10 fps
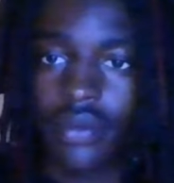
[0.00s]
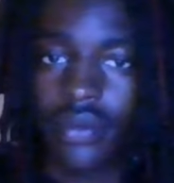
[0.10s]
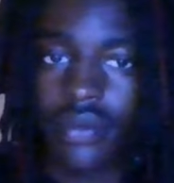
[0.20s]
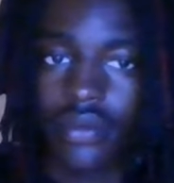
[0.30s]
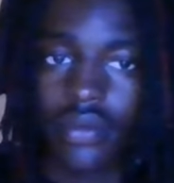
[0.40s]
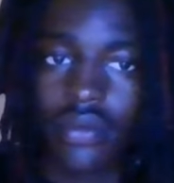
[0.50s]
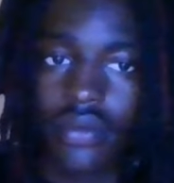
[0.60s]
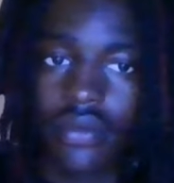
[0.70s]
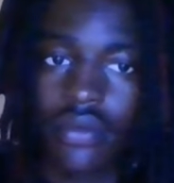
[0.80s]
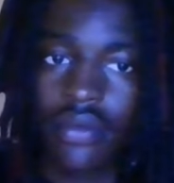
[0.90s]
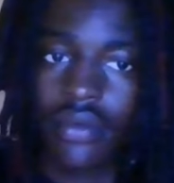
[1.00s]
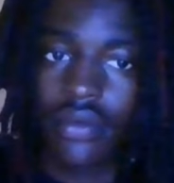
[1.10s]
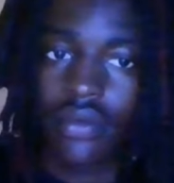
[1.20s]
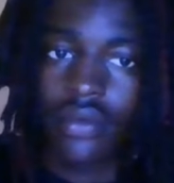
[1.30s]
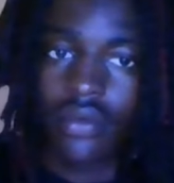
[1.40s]

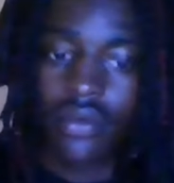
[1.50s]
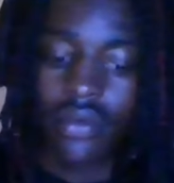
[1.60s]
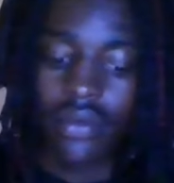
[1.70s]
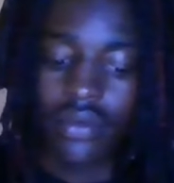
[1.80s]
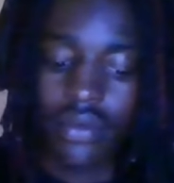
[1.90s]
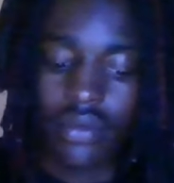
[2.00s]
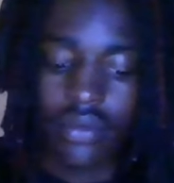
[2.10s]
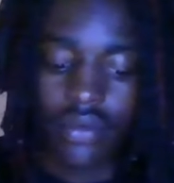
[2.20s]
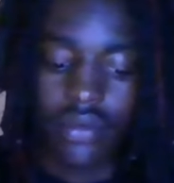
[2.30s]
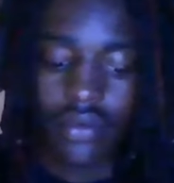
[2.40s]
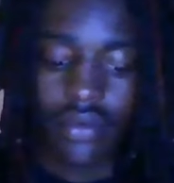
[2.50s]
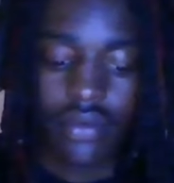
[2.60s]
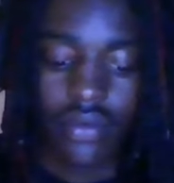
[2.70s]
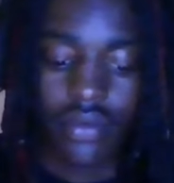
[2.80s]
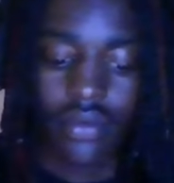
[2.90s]

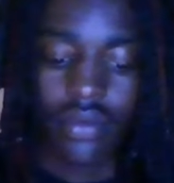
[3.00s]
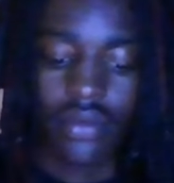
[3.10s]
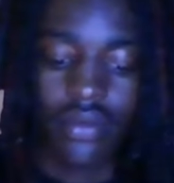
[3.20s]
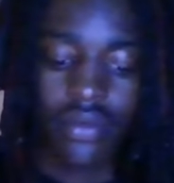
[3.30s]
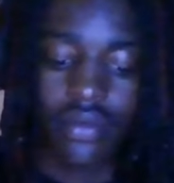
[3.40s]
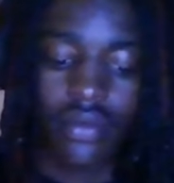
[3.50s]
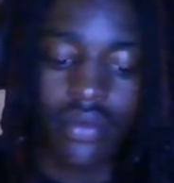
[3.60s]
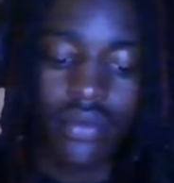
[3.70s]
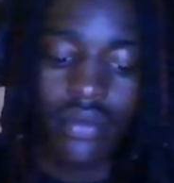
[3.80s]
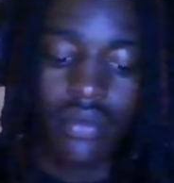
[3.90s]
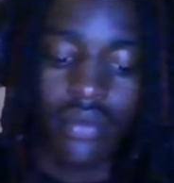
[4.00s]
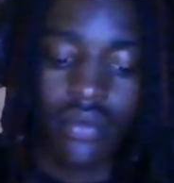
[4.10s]
The person shown says nothing.